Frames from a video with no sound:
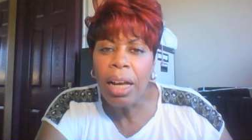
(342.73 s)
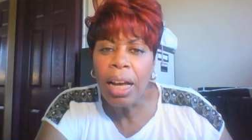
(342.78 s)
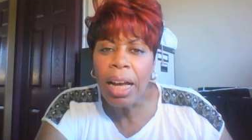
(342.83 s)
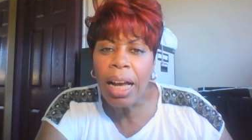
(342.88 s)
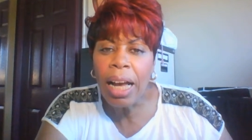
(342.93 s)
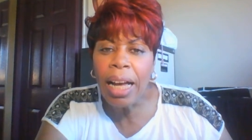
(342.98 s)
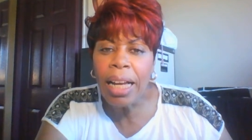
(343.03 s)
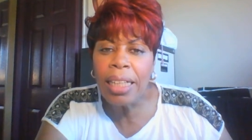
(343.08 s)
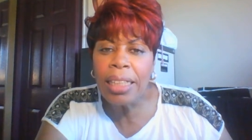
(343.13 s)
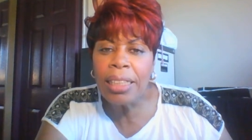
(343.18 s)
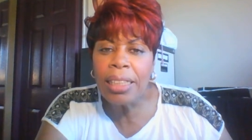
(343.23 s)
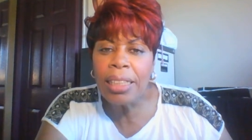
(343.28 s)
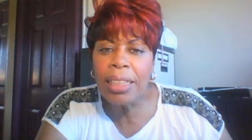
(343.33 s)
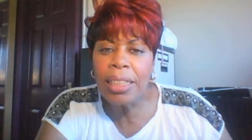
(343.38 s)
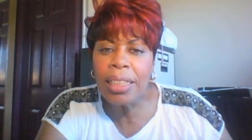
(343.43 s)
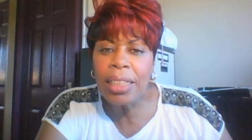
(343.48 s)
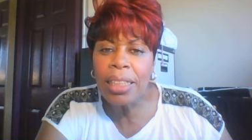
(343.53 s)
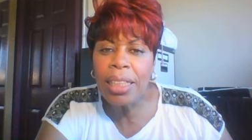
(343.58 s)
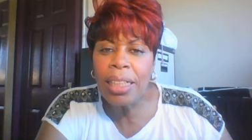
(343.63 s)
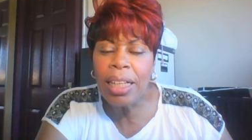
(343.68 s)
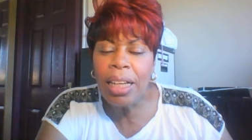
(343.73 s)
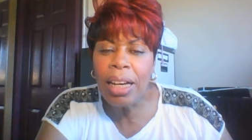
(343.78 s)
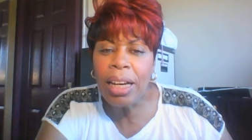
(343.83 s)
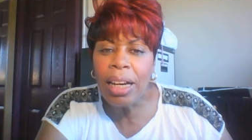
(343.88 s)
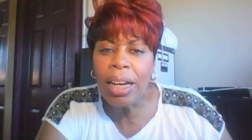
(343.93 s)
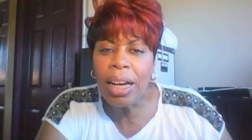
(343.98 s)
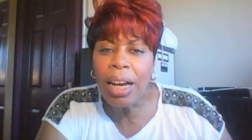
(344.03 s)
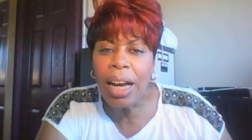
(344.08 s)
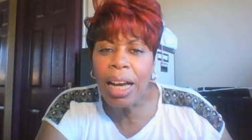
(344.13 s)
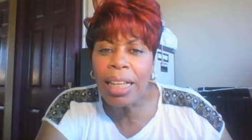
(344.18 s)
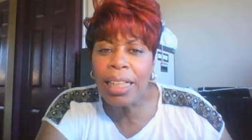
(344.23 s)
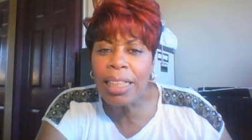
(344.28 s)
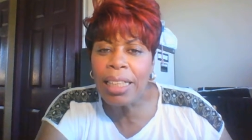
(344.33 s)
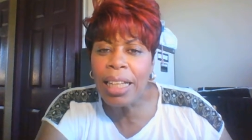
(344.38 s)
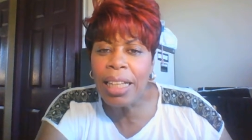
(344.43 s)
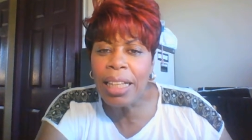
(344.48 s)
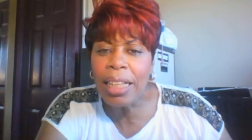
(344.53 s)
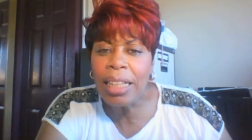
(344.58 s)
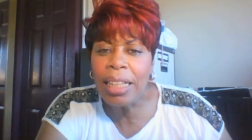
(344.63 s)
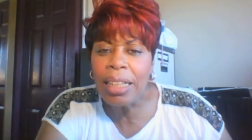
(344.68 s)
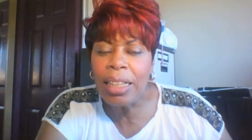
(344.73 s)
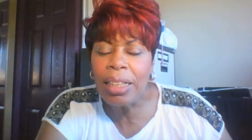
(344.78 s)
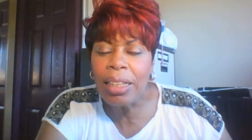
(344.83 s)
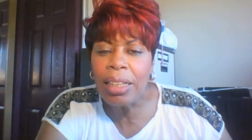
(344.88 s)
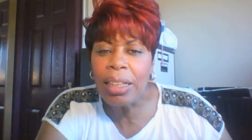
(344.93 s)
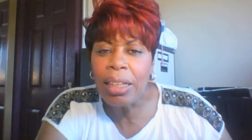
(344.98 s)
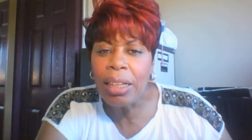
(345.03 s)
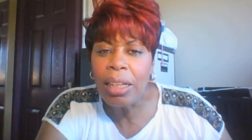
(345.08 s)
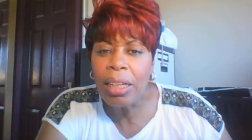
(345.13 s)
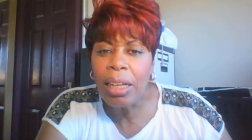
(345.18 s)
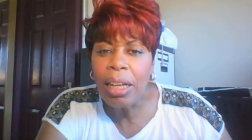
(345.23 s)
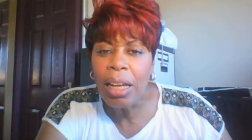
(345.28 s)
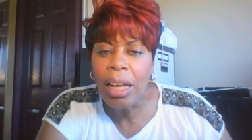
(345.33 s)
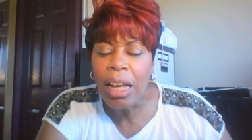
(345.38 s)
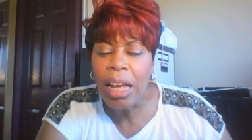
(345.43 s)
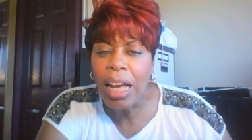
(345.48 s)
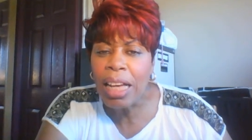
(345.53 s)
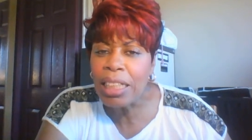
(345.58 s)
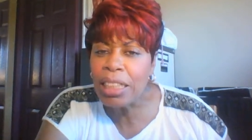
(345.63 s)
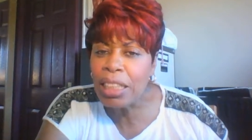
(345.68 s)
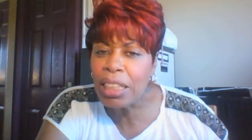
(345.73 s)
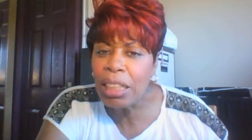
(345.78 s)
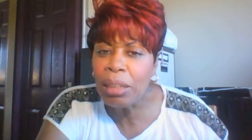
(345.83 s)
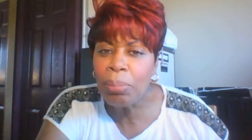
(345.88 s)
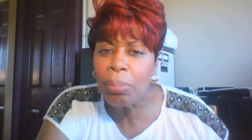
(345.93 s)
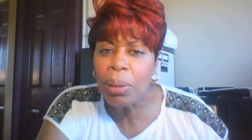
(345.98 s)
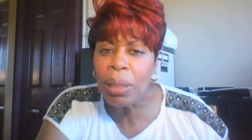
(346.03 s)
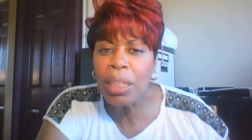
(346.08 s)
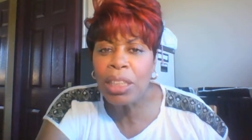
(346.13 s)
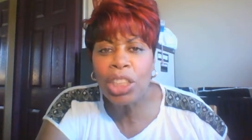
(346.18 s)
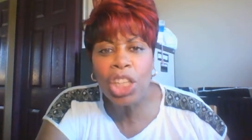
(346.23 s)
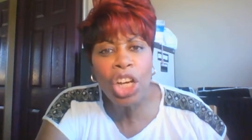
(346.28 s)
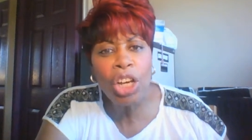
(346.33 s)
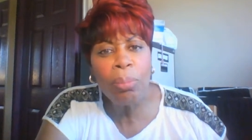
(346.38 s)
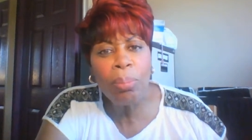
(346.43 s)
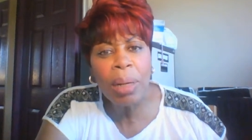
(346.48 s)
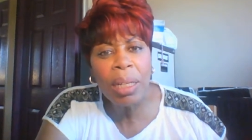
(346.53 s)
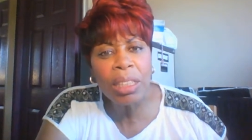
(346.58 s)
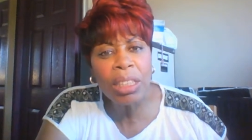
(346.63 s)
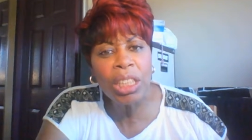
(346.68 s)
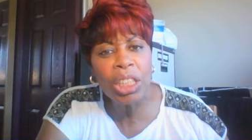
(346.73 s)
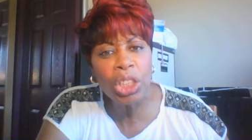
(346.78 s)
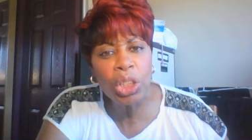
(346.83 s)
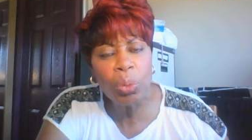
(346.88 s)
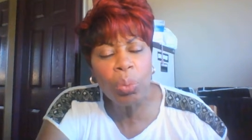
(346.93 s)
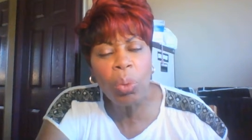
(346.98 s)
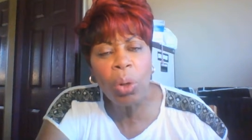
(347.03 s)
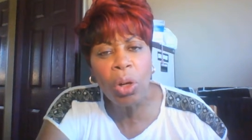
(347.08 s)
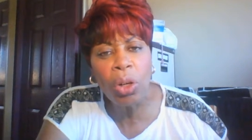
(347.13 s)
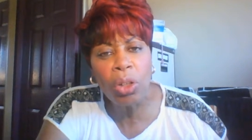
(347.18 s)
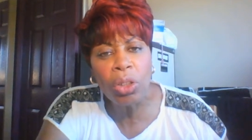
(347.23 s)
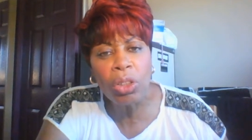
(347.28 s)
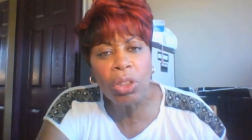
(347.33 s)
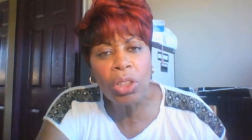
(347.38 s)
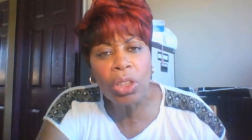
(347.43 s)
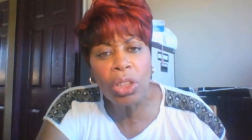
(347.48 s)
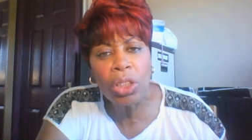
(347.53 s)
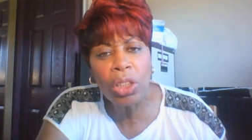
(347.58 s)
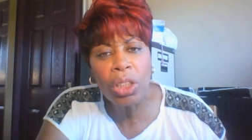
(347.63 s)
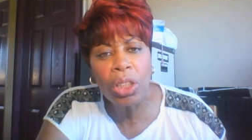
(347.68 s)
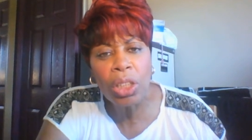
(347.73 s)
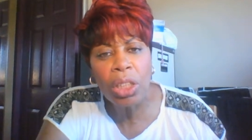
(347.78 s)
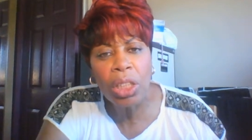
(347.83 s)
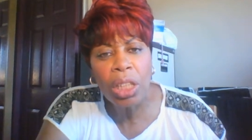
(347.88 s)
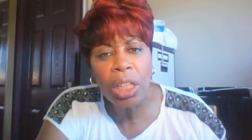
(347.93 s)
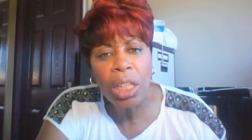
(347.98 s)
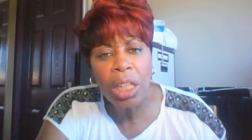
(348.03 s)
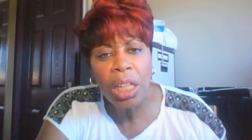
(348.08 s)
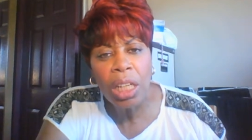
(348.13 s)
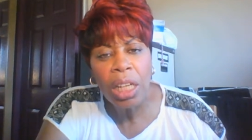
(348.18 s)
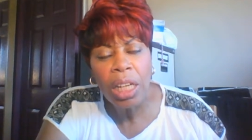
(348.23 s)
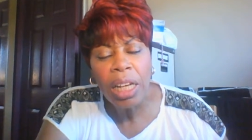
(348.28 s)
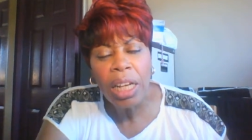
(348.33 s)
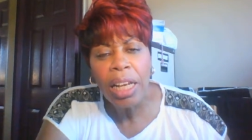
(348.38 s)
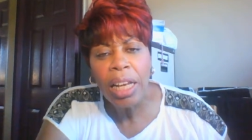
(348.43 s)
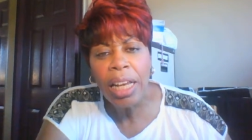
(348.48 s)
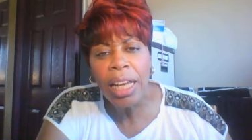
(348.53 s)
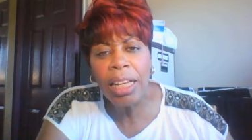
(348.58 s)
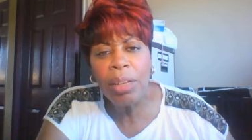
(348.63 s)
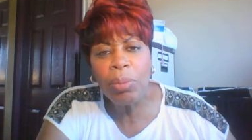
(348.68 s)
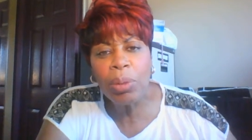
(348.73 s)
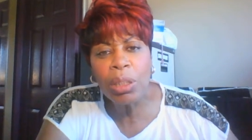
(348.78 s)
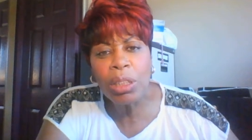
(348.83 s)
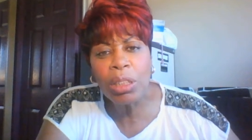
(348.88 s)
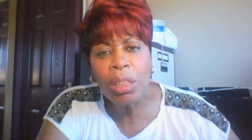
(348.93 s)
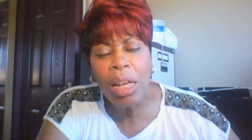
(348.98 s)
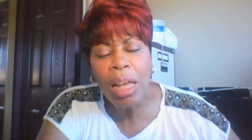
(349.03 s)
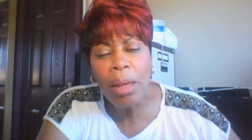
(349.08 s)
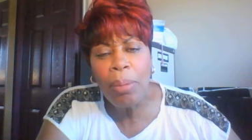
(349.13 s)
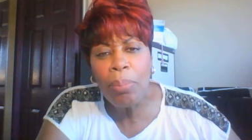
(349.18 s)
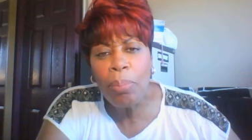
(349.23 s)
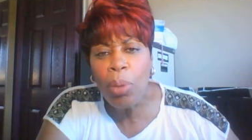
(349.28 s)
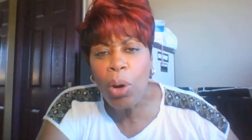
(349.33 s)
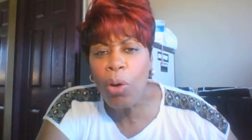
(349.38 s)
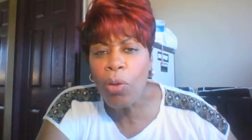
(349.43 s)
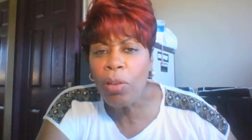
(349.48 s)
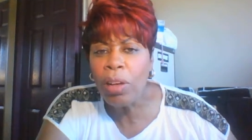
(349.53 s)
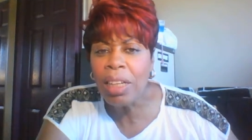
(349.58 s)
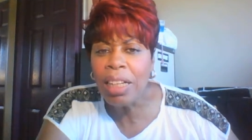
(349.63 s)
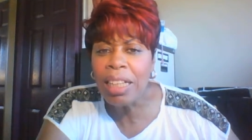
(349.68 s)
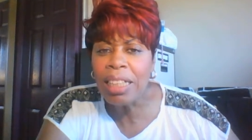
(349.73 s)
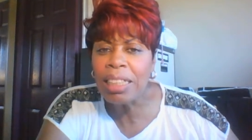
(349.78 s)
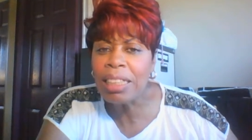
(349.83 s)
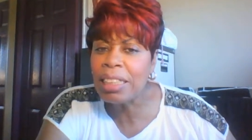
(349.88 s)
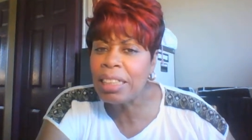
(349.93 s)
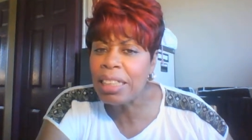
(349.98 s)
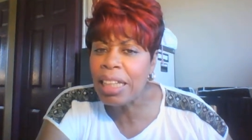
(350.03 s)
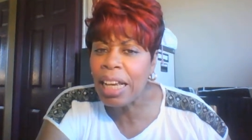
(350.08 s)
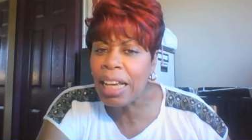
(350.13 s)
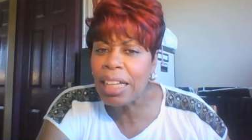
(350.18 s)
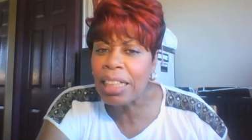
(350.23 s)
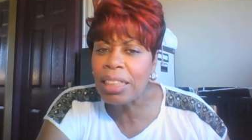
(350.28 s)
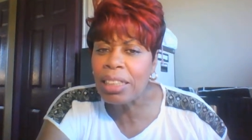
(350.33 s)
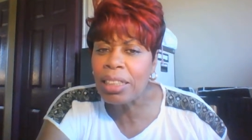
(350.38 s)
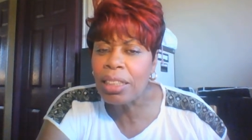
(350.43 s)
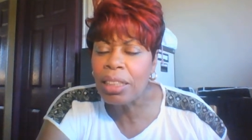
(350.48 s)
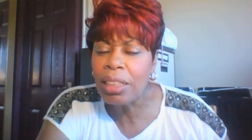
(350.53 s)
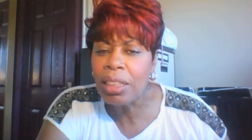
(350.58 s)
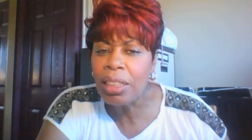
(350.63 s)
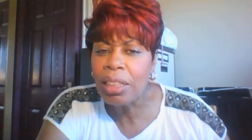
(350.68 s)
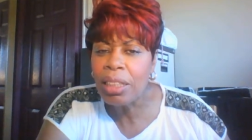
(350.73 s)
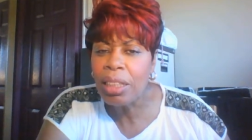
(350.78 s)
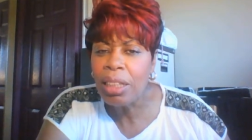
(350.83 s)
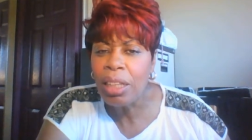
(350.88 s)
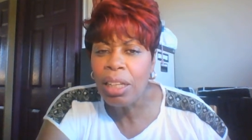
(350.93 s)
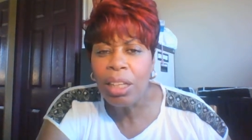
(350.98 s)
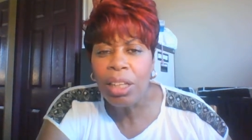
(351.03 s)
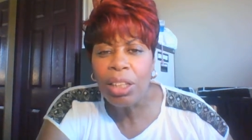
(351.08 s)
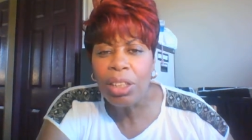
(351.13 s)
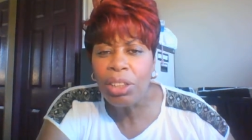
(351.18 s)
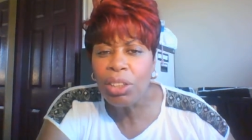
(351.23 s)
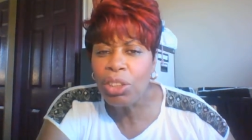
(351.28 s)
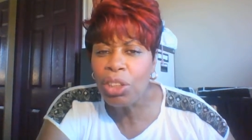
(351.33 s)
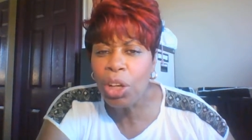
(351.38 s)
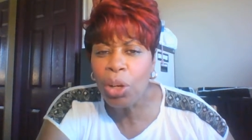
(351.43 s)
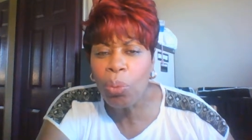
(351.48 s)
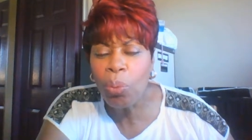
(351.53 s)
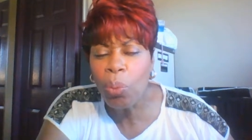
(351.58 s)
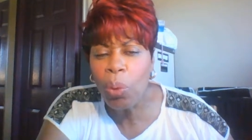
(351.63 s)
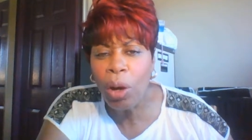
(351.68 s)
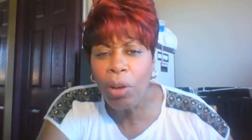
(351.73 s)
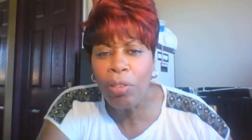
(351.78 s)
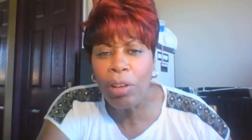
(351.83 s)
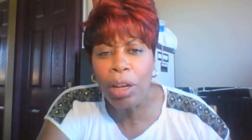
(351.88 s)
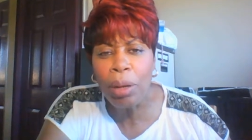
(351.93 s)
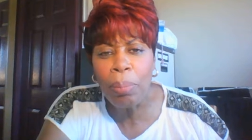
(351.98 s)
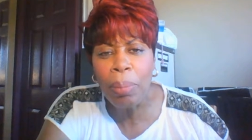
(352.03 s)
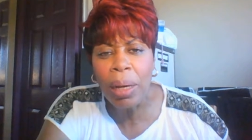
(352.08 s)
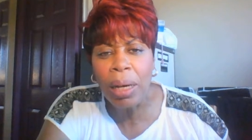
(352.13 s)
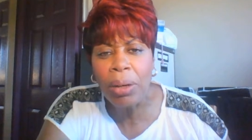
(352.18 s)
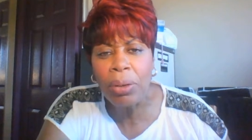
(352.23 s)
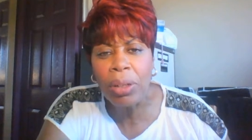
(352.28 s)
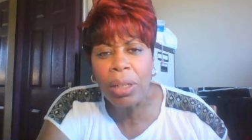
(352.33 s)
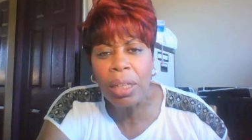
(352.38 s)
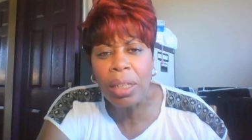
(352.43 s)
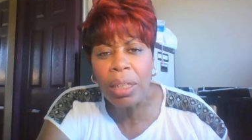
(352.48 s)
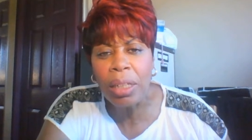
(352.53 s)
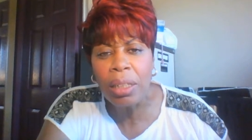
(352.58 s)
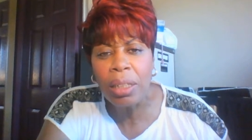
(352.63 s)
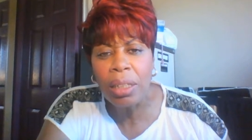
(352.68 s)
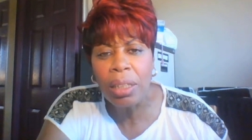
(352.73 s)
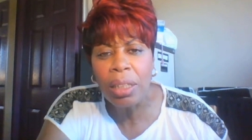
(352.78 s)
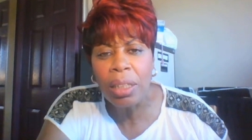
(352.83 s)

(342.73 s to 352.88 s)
And I think, as simple as her message was, it was it more or less said, don't worry about it.